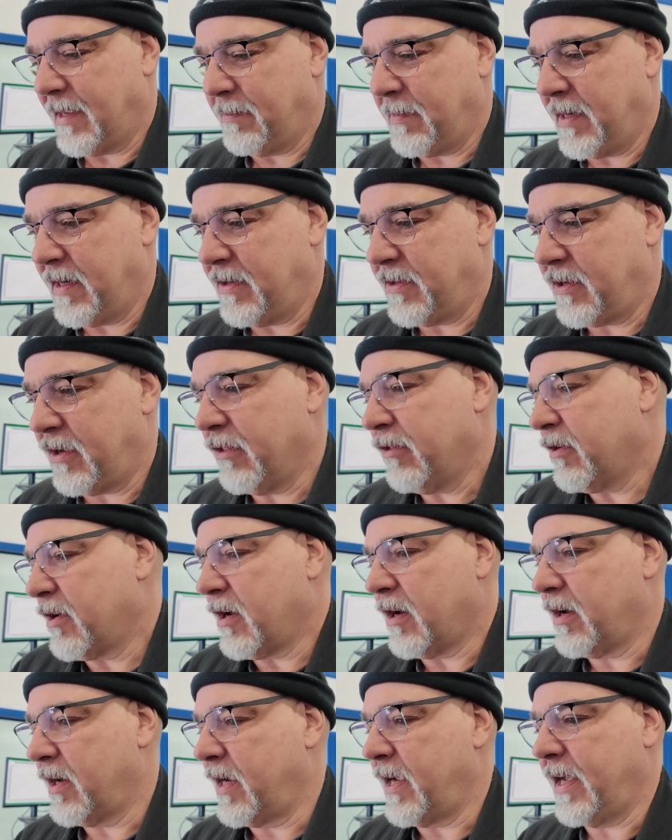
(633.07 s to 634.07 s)
I mean, the other
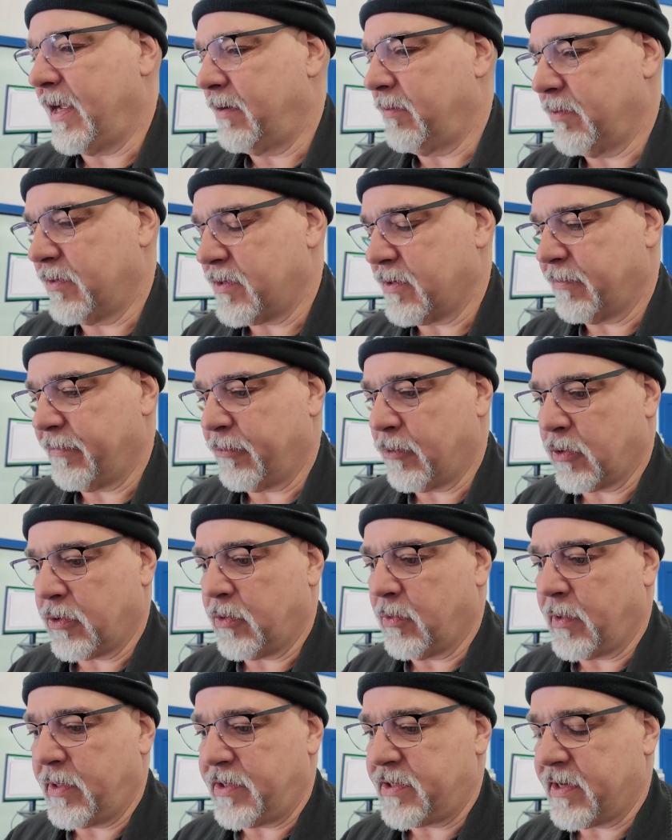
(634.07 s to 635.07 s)
car I had was a
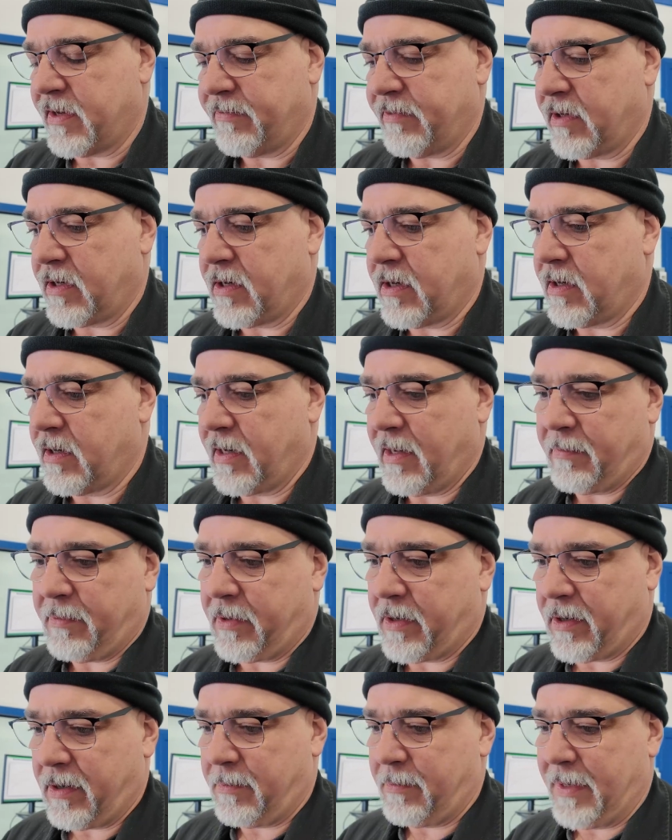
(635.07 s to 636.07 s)
427 car.
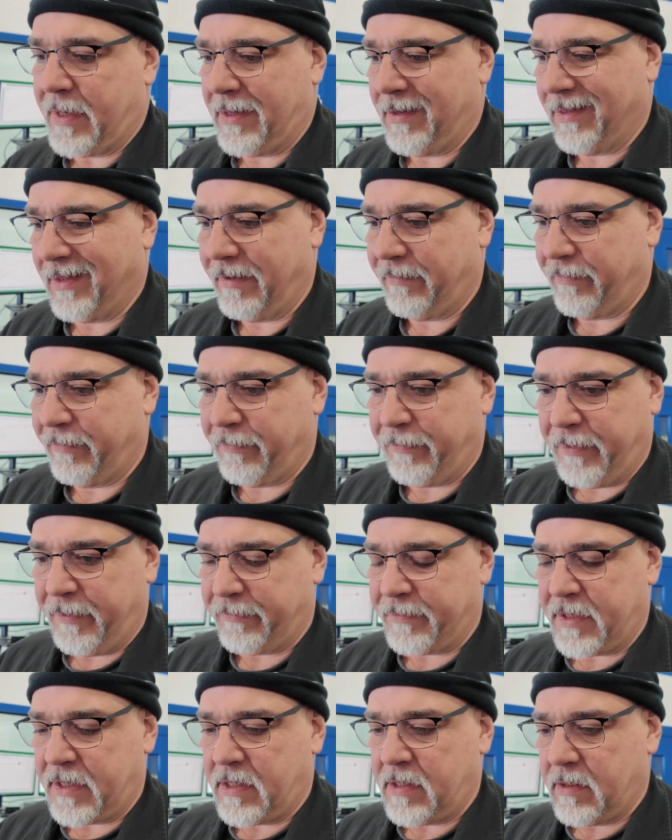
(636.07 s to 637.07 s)
That car made
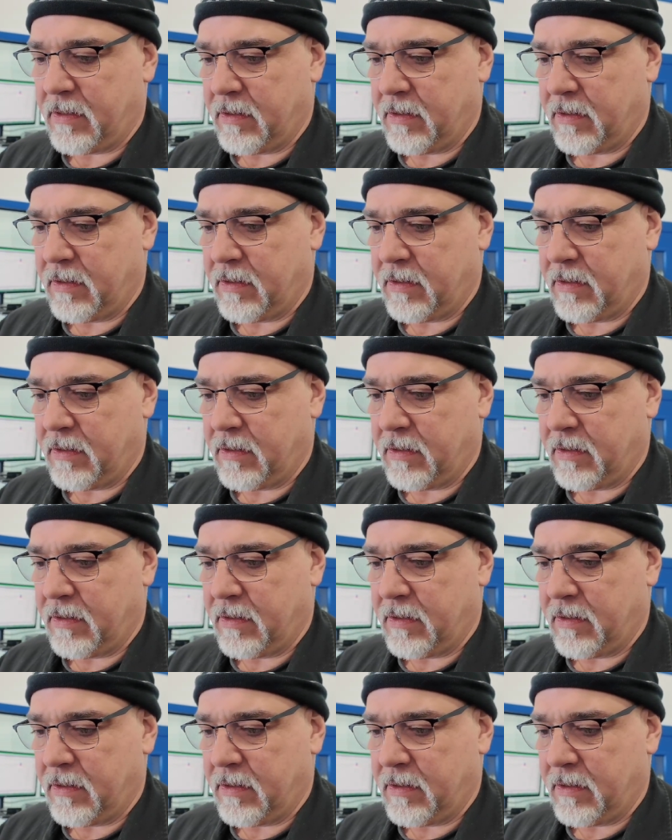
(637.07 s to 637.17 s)
1150.